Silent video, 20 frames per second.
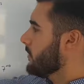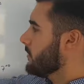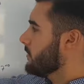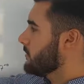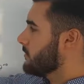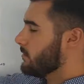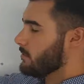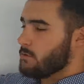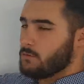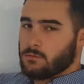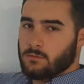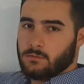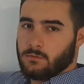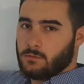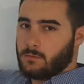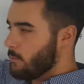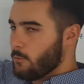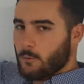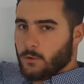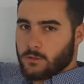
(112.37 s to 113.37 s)

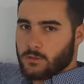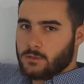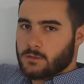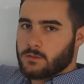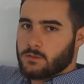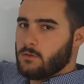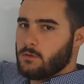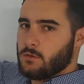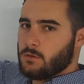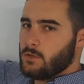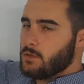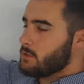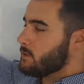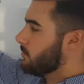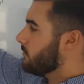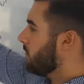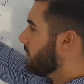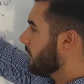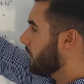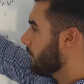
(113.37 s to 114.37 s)
So what you need
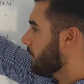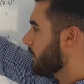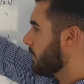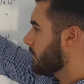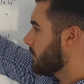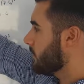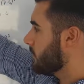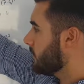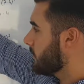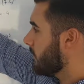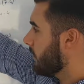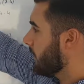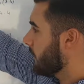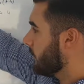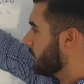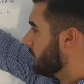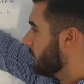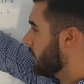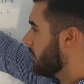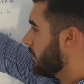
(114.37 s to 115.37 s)
to remember is
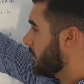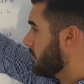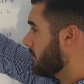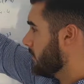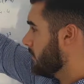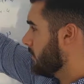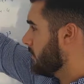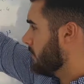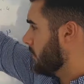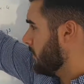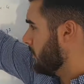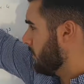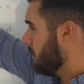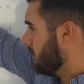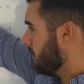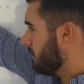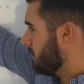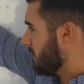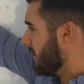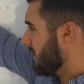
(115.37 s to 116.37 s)
that you can
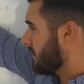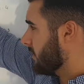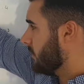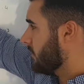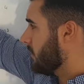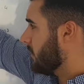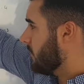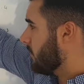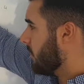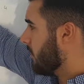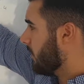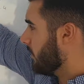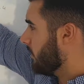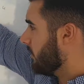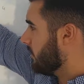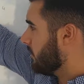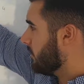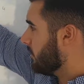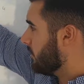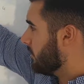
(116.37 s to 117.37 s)
technically write
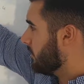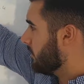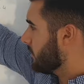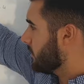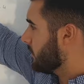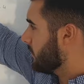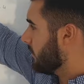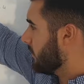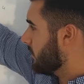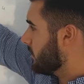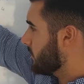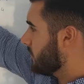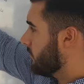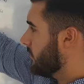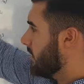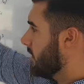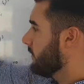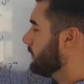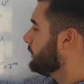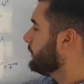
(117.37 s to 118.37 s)
it this way as
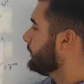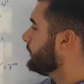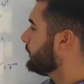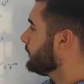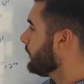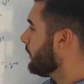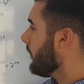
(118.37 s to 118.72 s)
well.